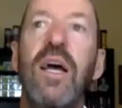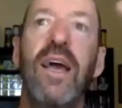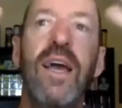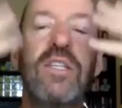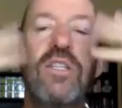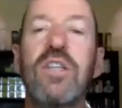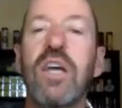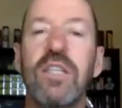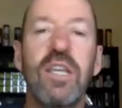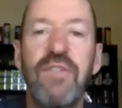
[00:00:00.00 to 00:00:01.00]
It's
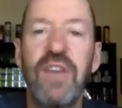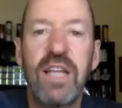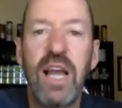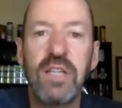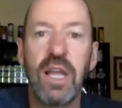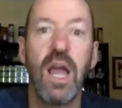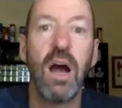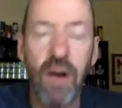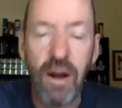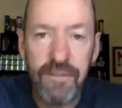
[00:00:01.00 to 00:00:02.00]
just, it's fantastic.
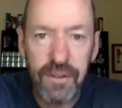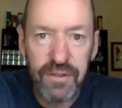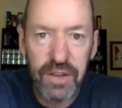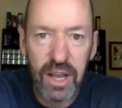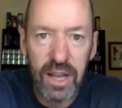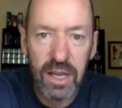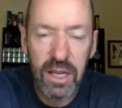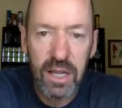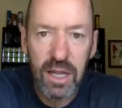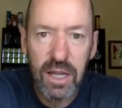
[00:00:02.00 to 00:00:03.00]
Love 15,
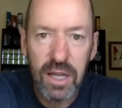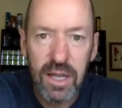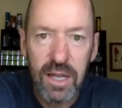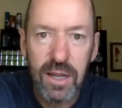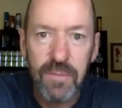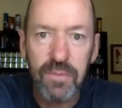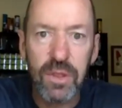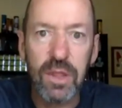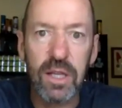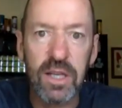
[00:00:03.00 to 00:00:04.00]

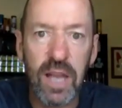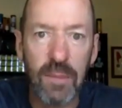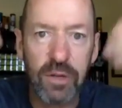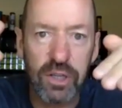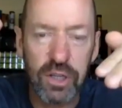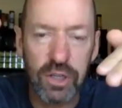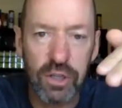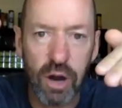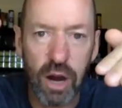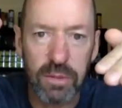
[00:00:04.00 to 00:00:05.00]
the temperature just
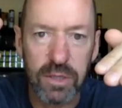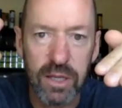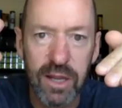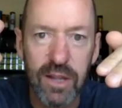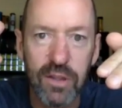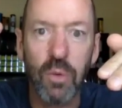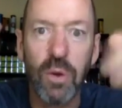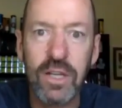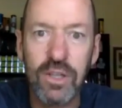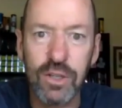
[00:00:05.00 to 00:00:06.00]
dropped, the
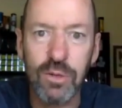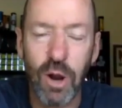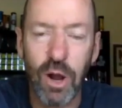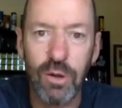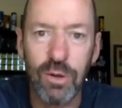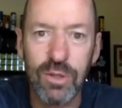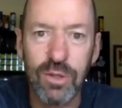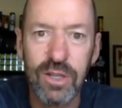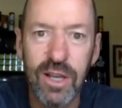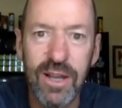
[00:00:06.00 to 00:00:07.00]
wind just rose.
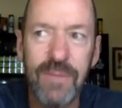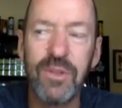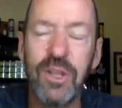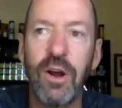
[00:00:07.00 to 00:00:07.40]
You yeah.